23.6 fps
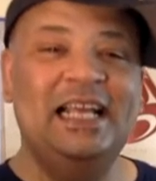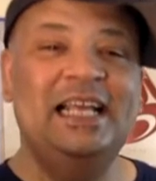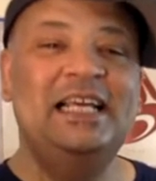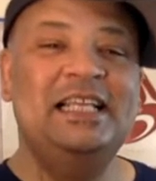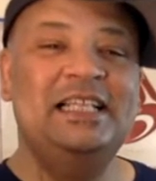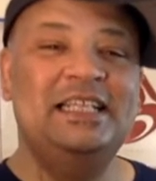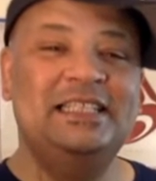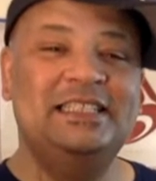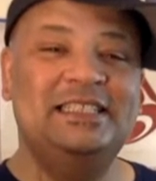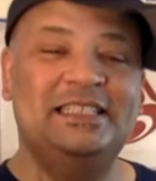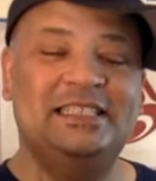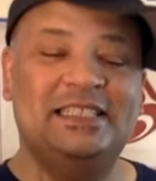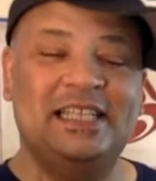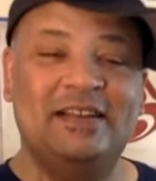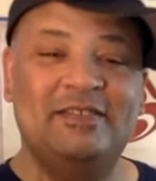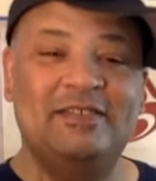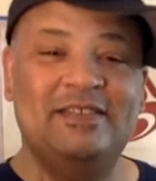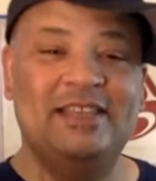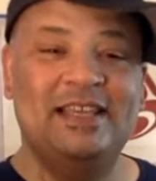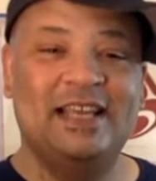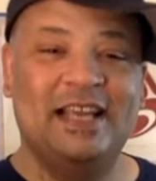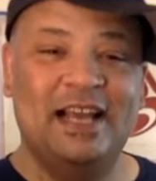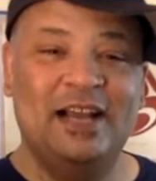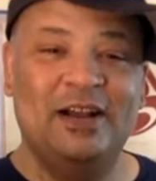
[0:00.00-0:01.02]
this is
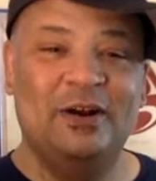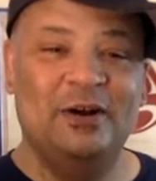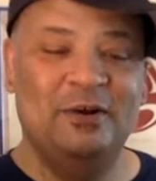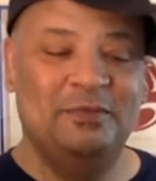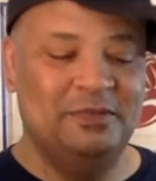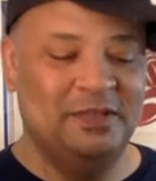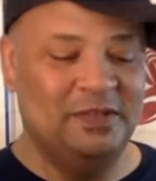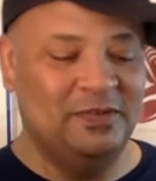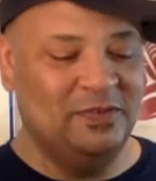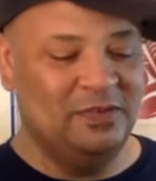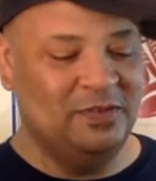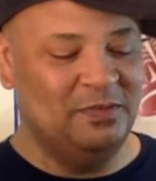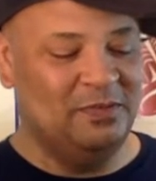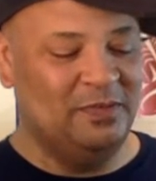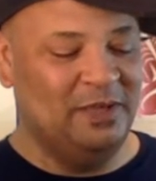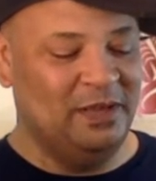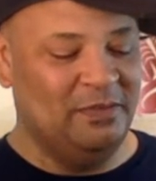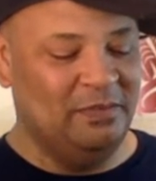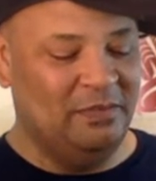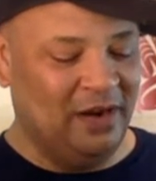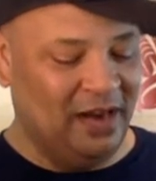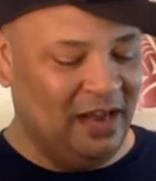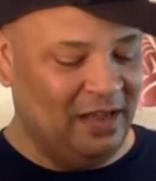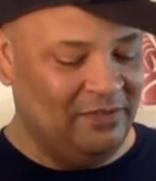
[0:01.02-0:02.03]
everything I hoped it would
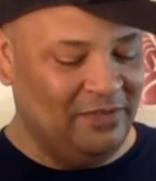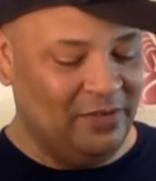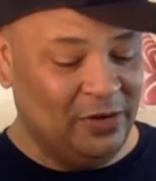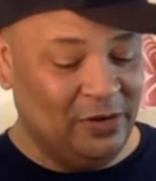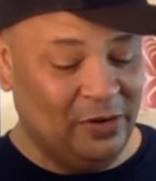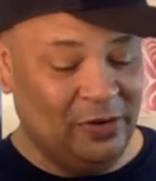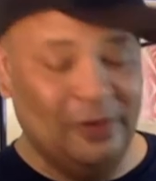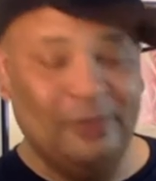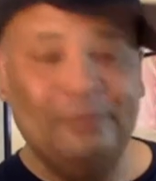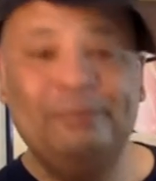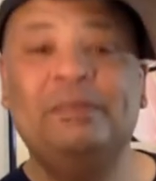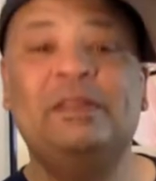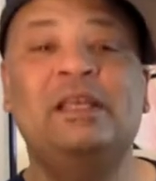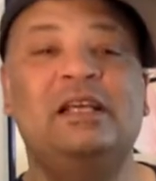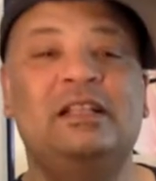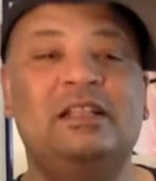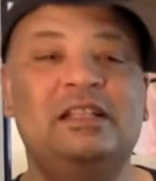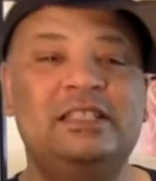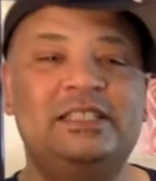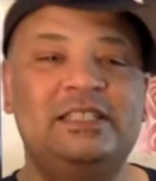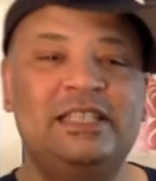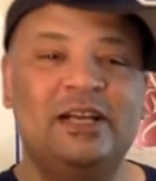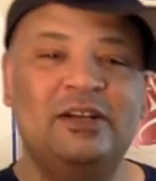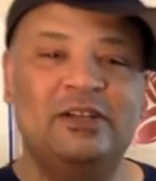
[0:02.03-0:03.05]
be. Bravo.
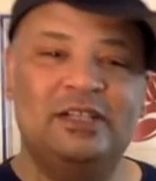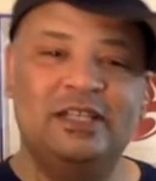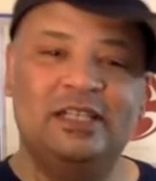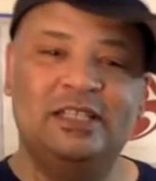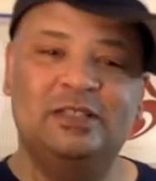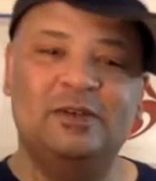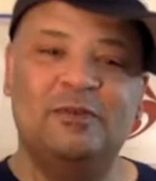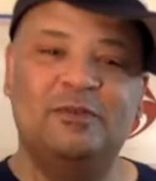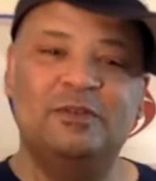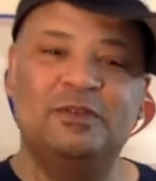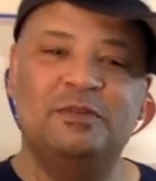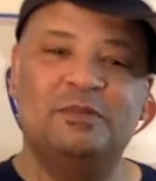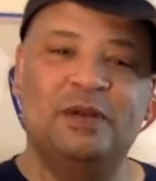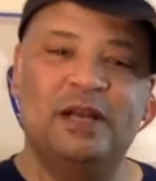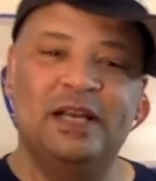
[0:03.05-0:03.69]
Let's see how it does over some